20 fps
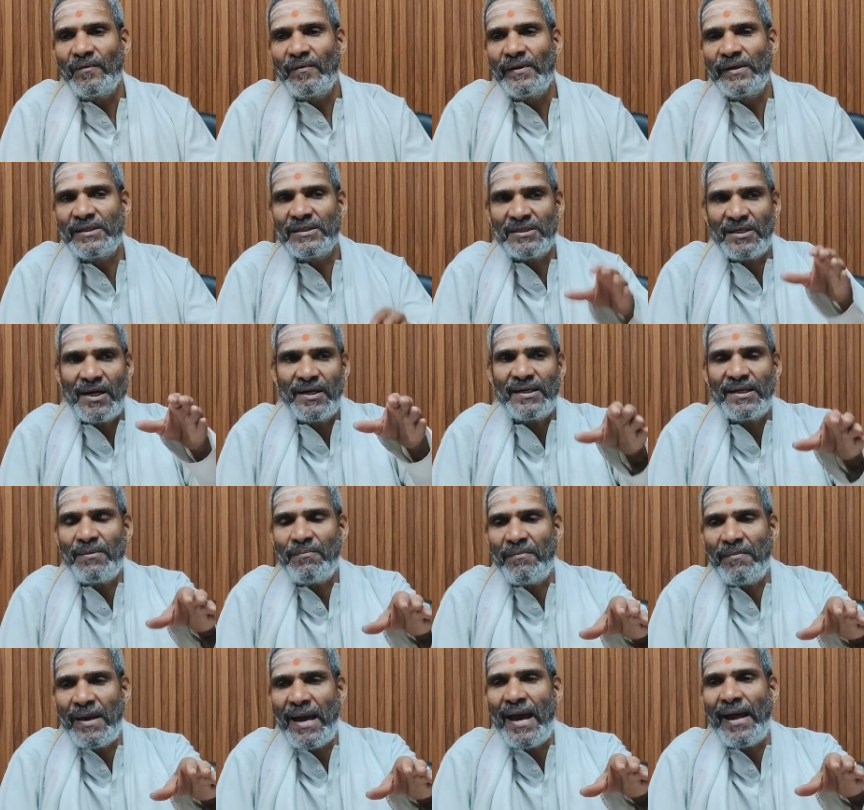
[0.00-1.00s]
It is not
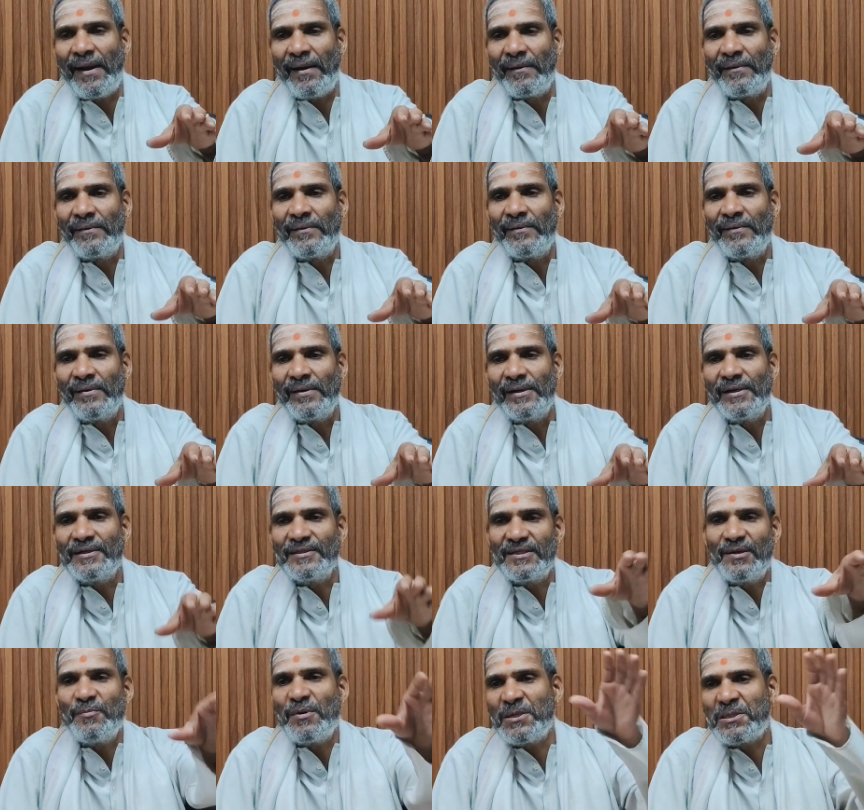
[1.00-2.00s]
a man, it
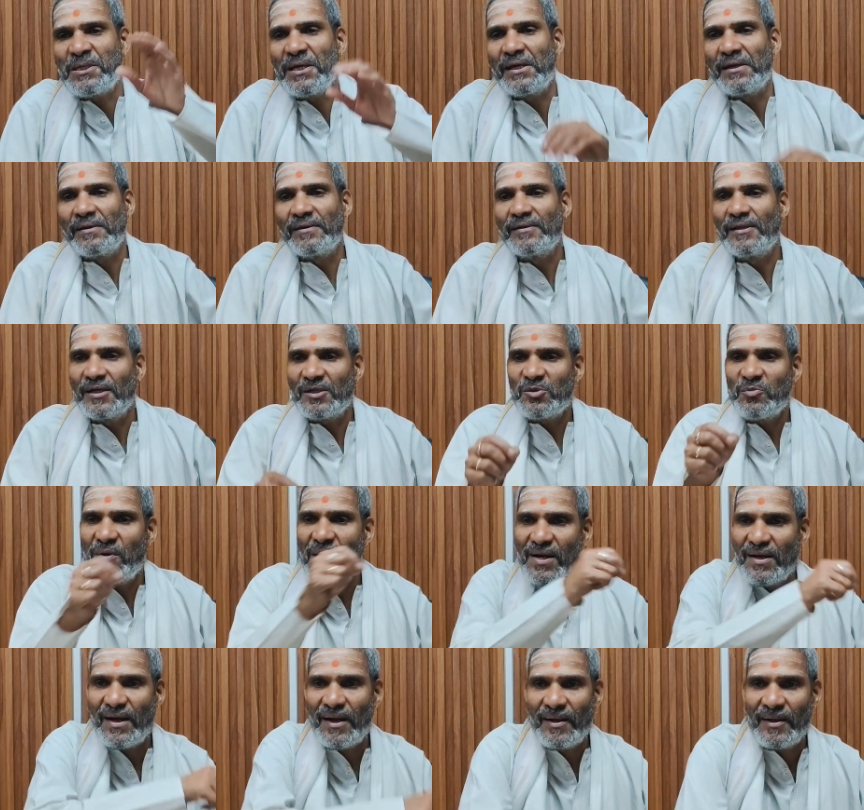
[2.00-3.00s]
is a machine. That's
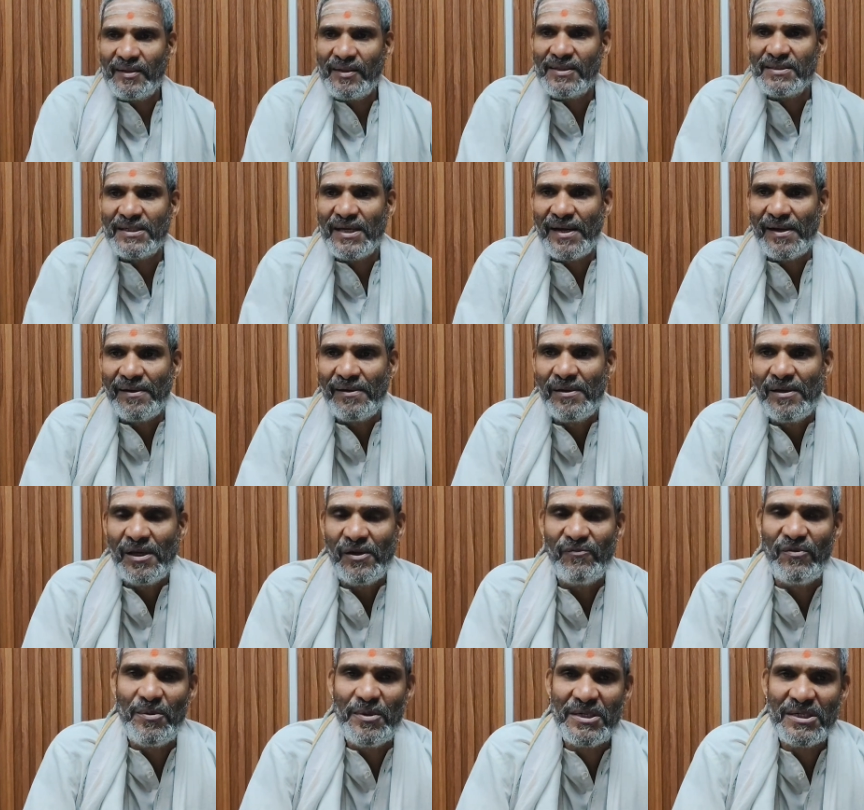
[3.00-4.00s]
what Angada said.
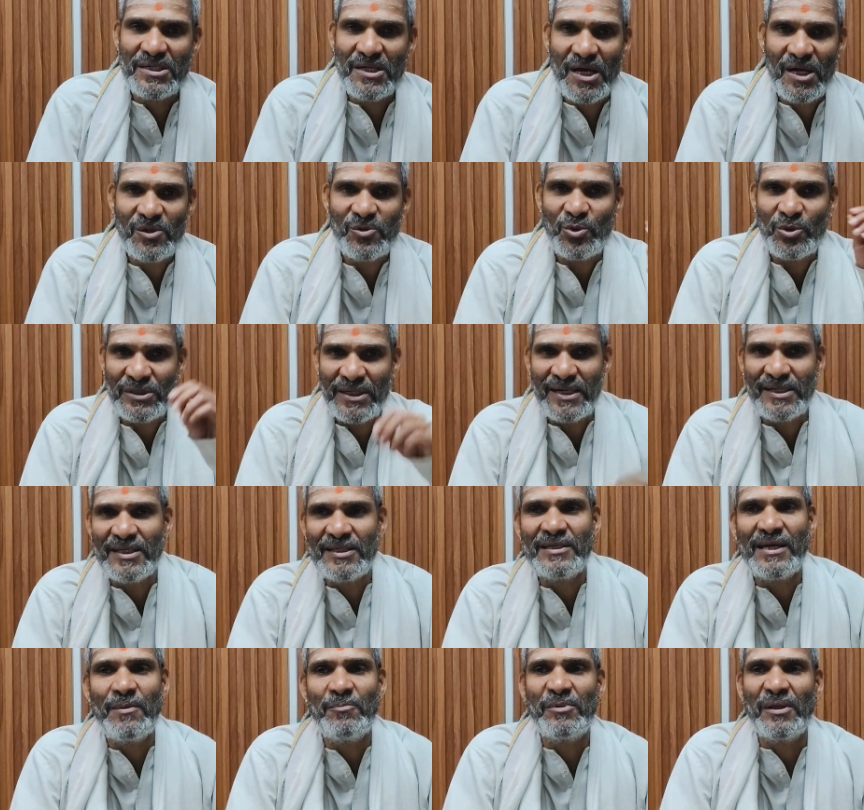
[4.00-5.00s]
Vibhishana also said
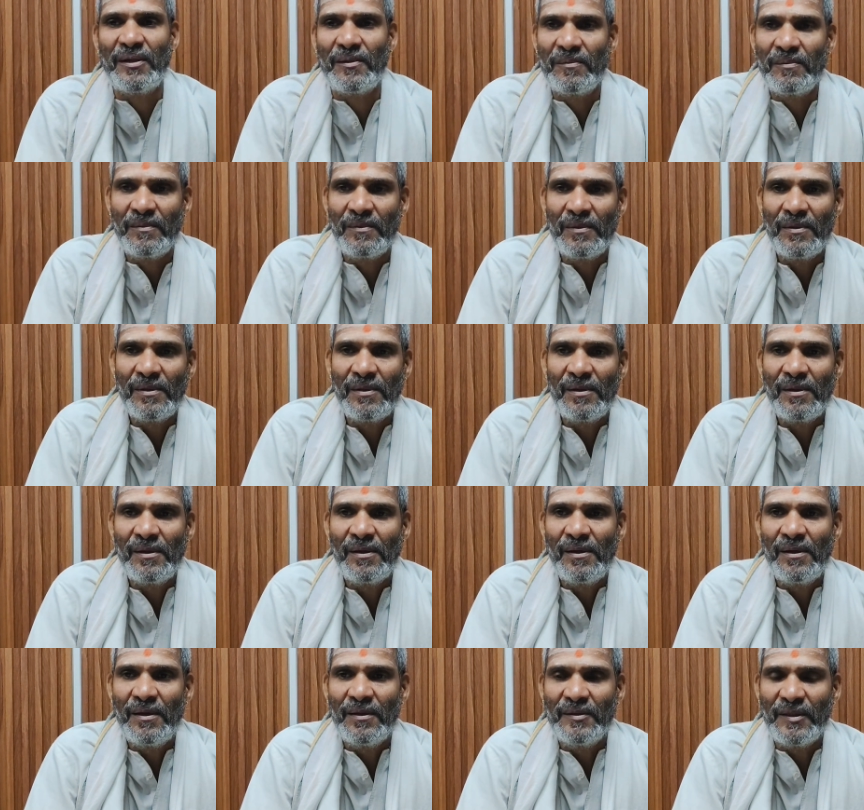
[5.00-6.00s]
the same thing.
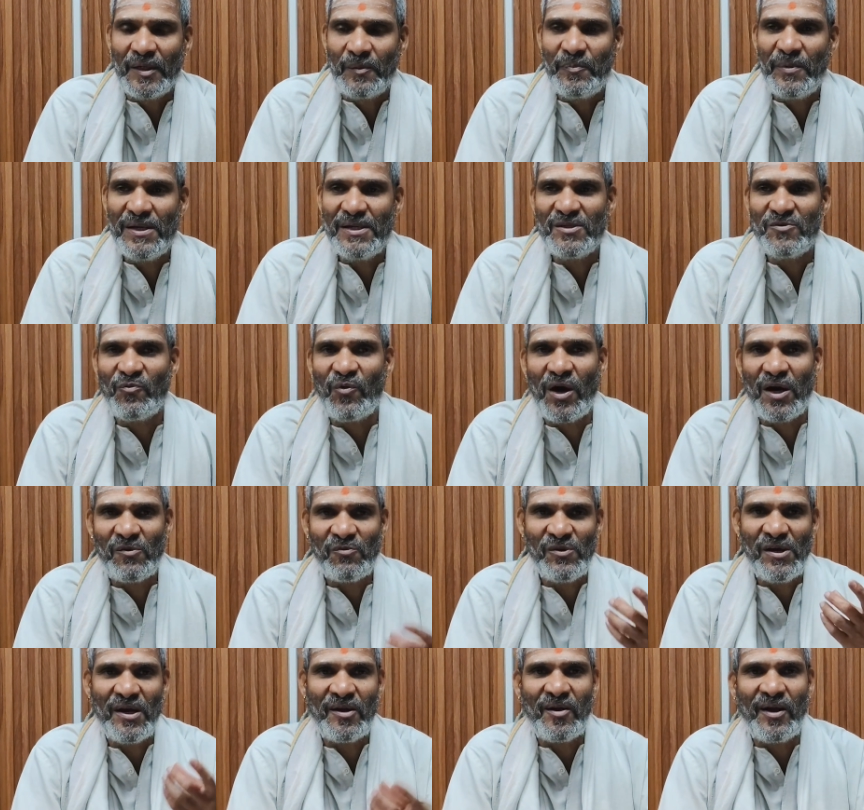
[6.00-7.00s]
That means
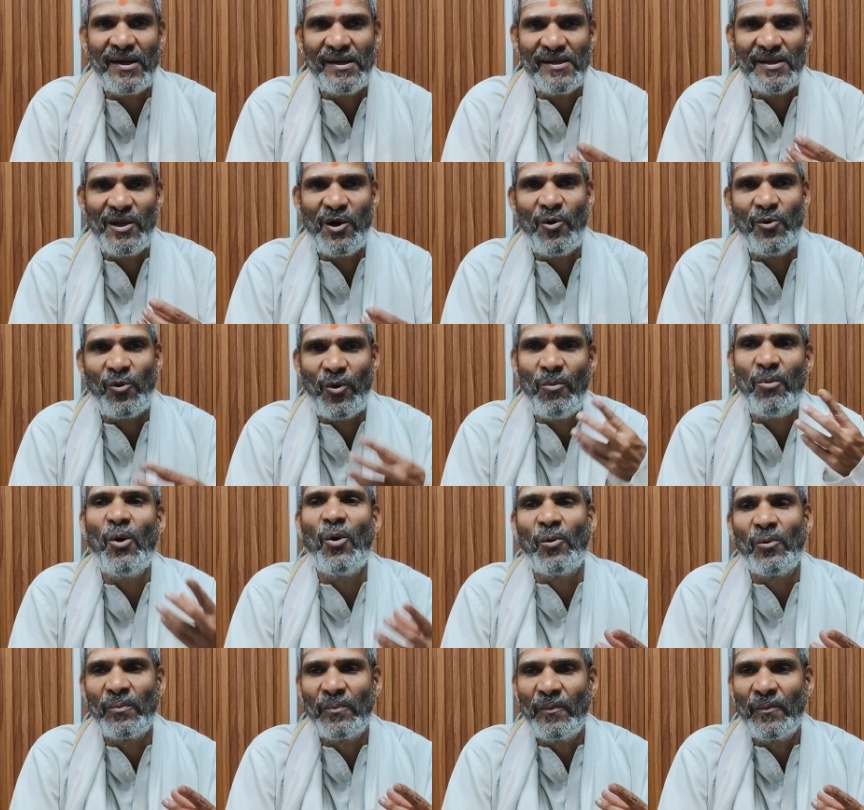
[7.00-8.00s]
what we are calling now
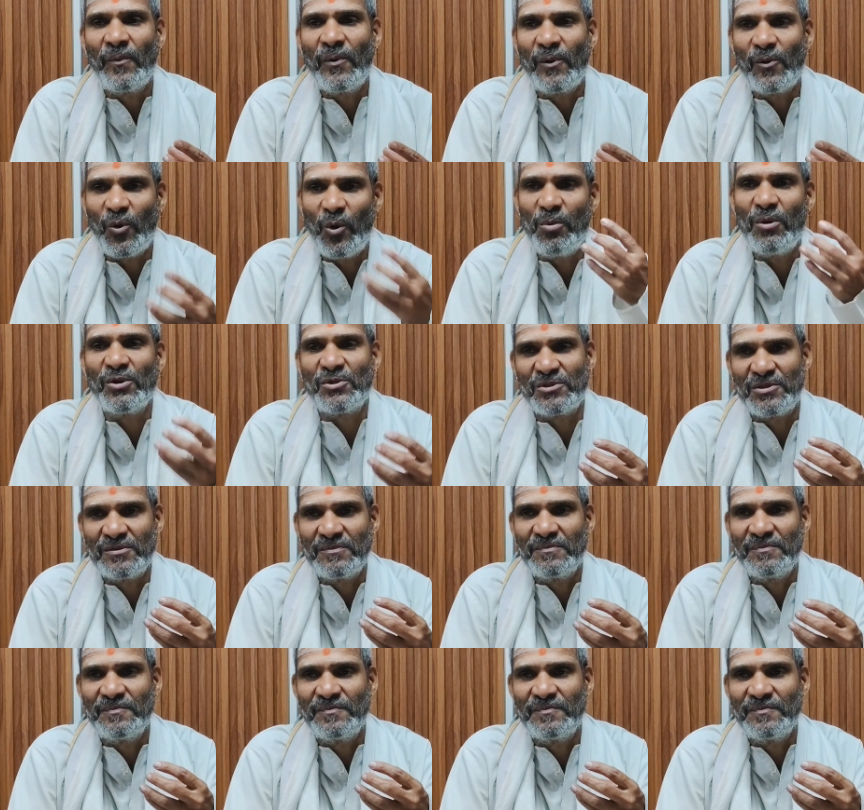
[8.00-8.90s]
robot.